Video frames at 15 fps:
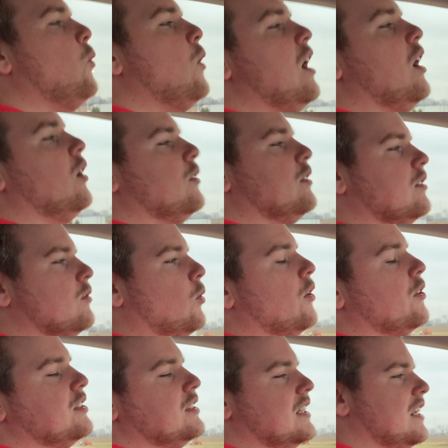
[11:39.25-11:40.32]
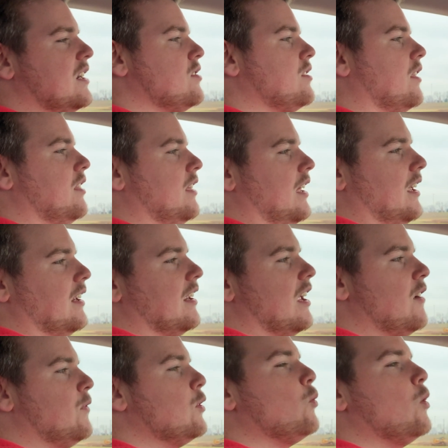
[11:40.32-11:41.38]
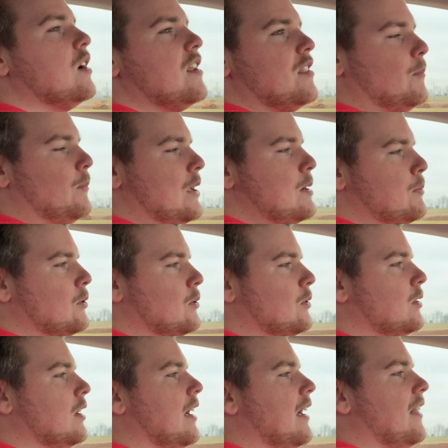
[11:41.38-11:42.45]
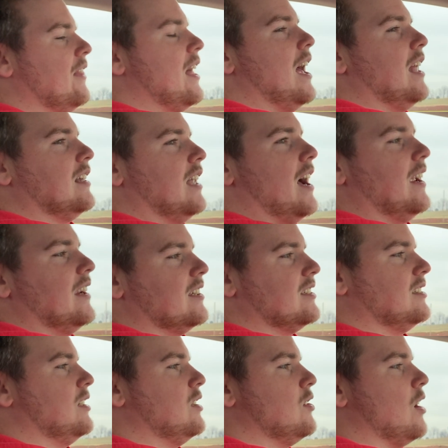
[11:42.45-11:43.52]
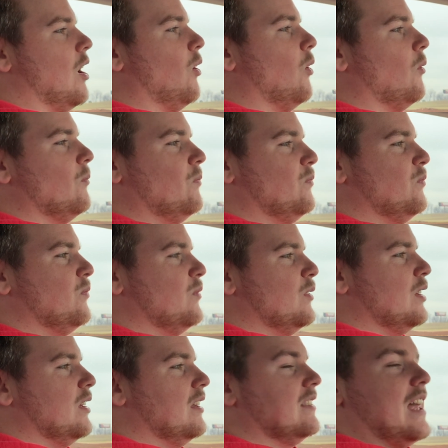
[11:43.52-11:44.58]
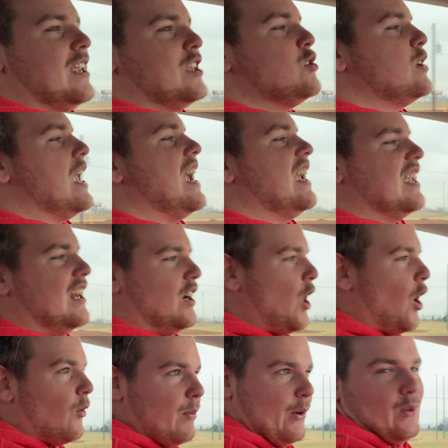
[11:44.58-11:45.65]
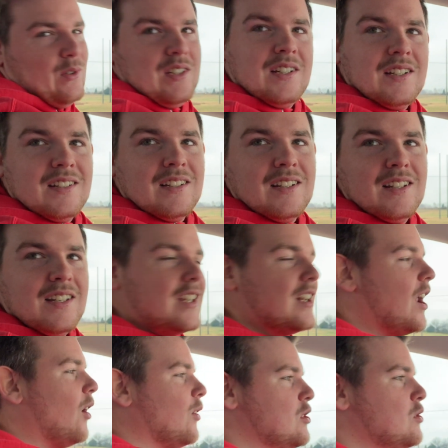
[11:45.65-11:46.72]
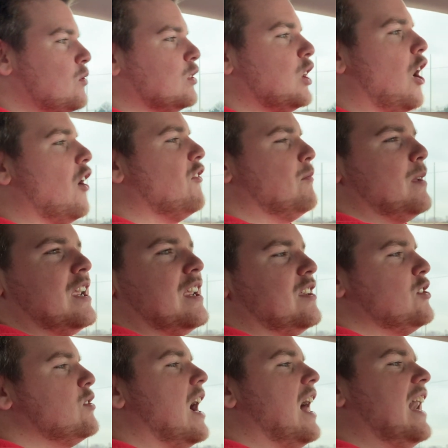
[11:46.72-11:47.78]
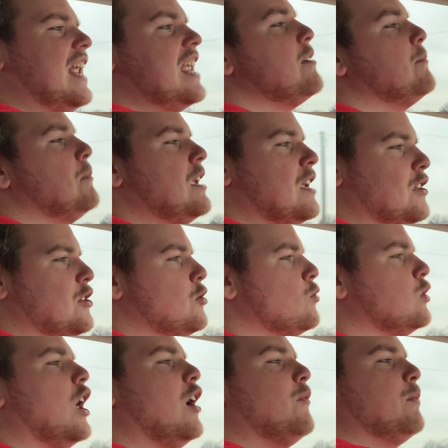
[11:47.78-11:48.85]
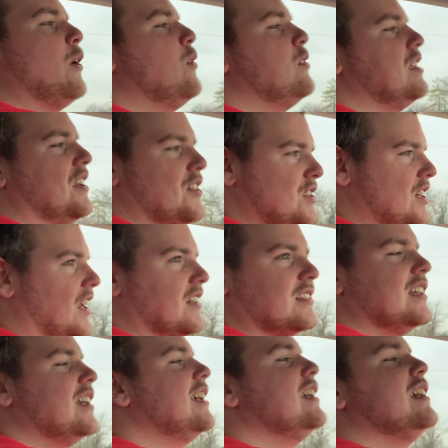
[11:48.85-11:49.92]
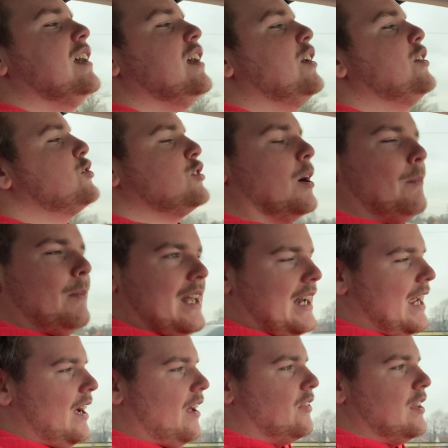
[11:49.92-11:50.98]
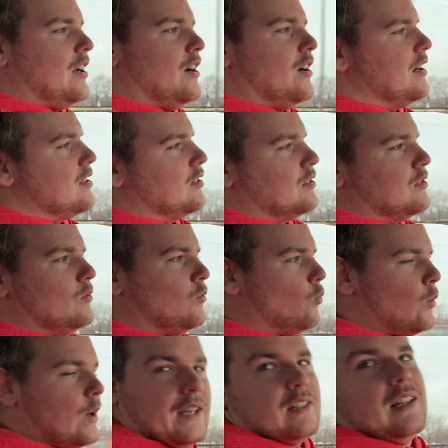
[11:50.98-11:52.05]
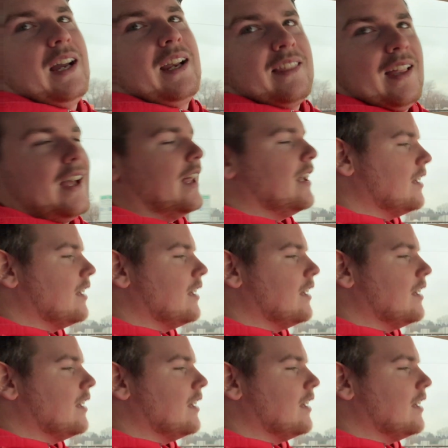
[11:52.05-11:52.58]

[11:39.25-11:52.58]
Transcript: Well, see, here's the thing. If you're one of them people that likes, that you can't get enough protein, you love meat, you gotta eat meat, you love protein shakes. Somebody out there is weird like that.